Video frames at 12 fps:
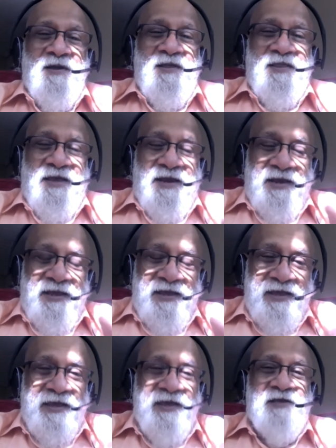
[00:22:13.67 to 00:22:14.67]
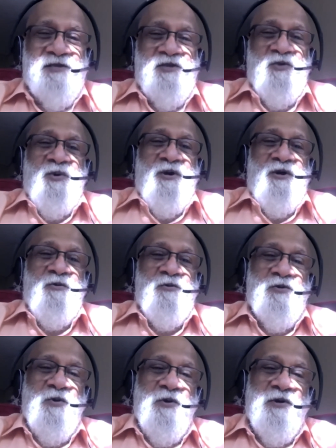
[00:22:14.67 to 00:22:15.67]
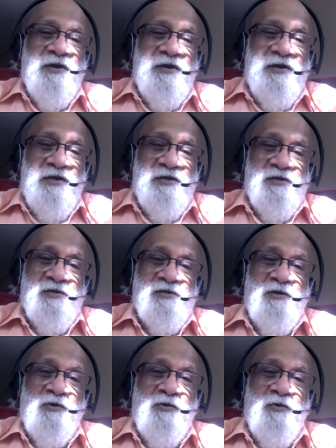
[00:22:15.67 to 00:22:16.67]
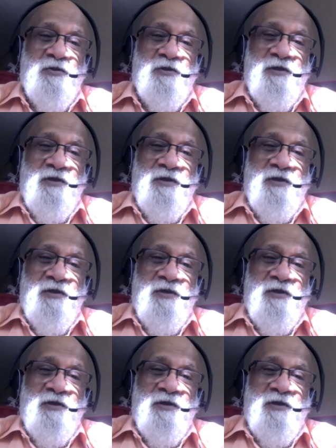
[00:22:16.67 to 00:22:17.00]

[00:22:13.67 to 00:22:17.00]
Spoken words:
that He is the one who is going to teach us the truth.